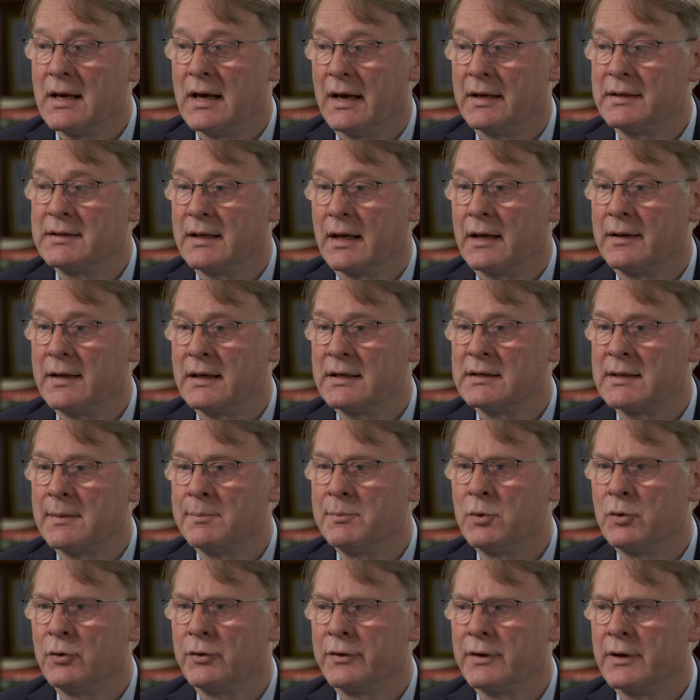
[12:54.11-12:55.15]
I think it's
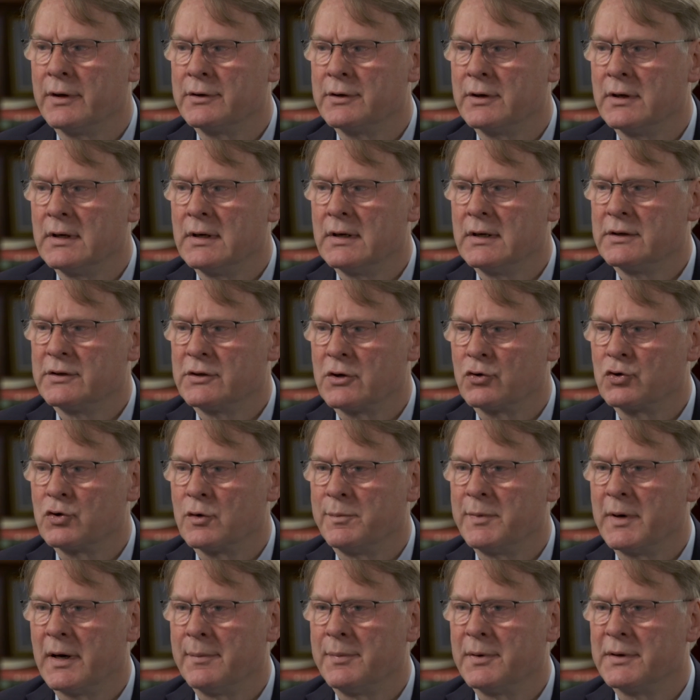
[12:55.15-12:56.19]
important that
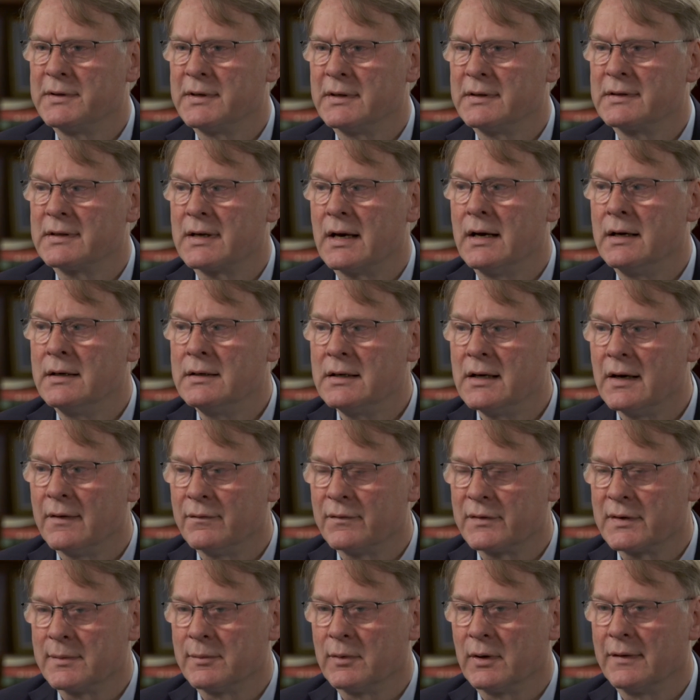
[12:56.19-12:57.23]
social purpose is
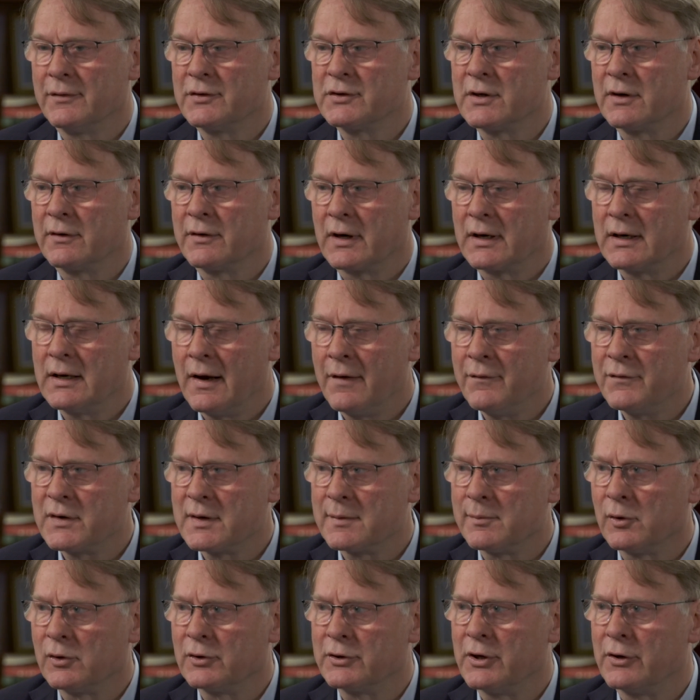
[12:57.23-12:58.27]
uncomfortable. If it's not
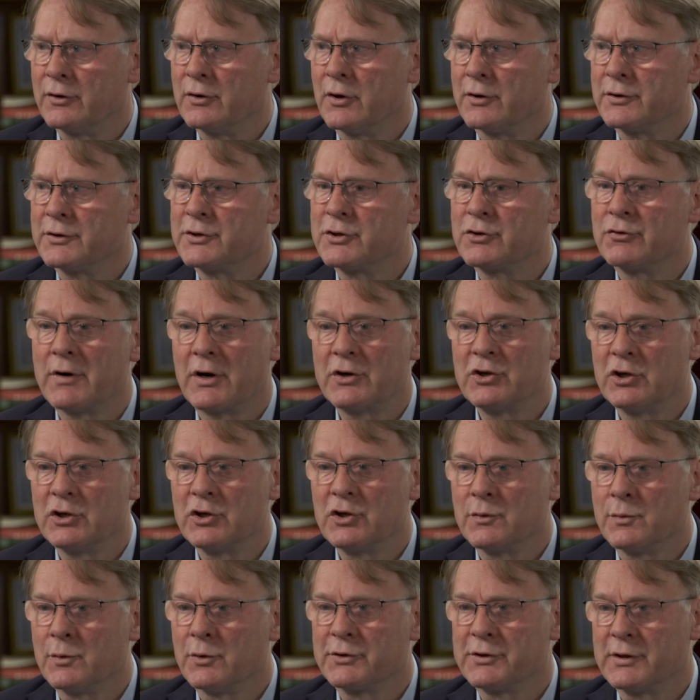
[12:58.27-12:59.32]
uncomfortable, you're not stretching
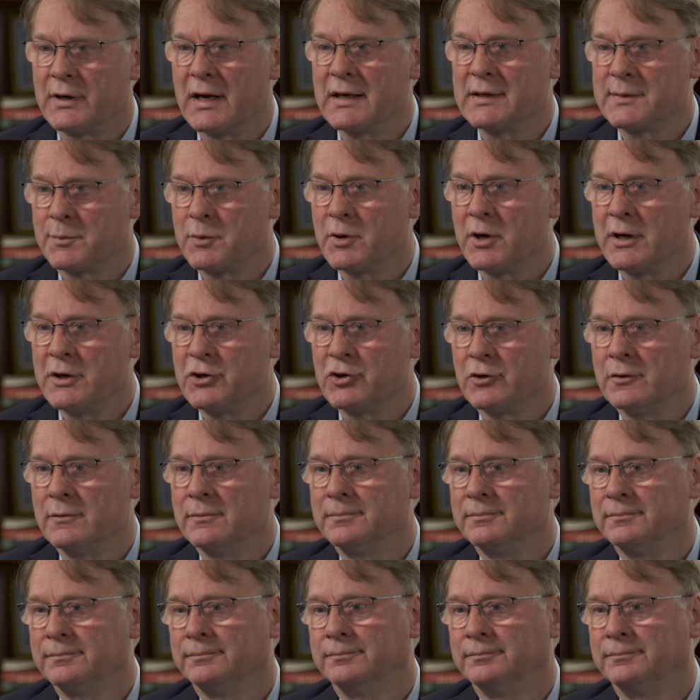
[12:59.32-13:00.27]
towards an aspiration.